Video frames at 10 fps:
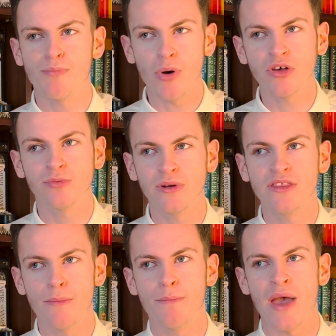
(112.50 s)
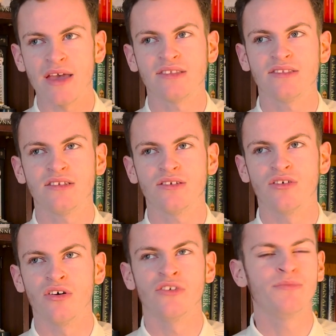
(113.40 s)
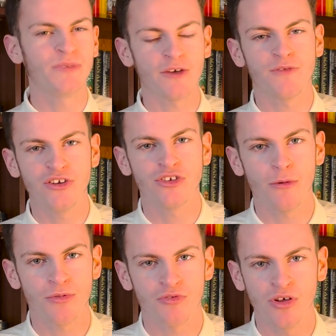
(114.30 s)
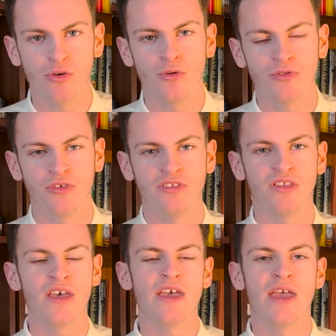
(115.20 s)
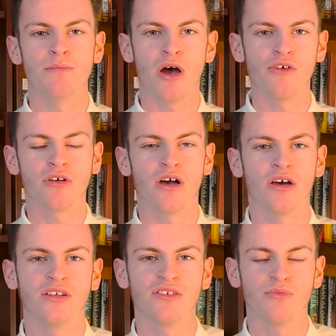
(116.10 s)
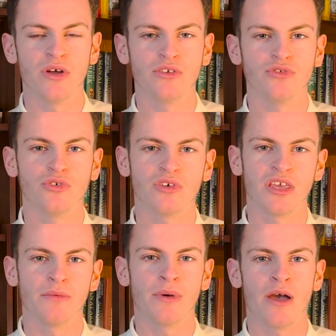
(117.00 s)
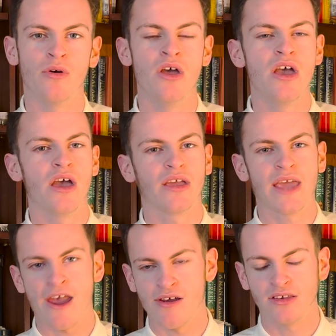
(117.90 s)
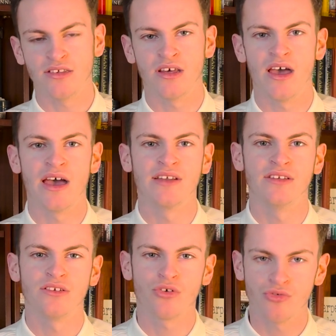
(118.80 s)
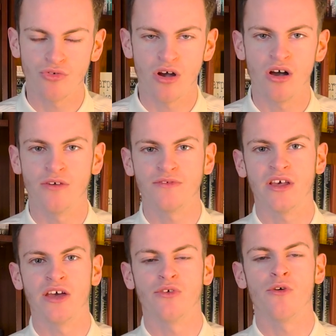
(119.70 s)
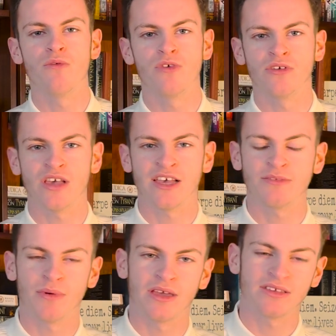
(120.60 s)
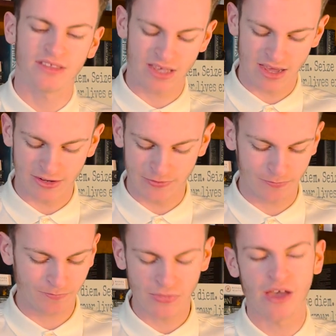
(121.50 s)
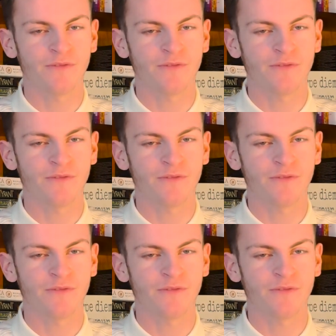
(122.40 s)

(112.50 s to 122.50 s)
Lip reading: possibly the best, or definitely top 3 authors in my regard when you're talking about character and craft and all of those aspects. And yeah,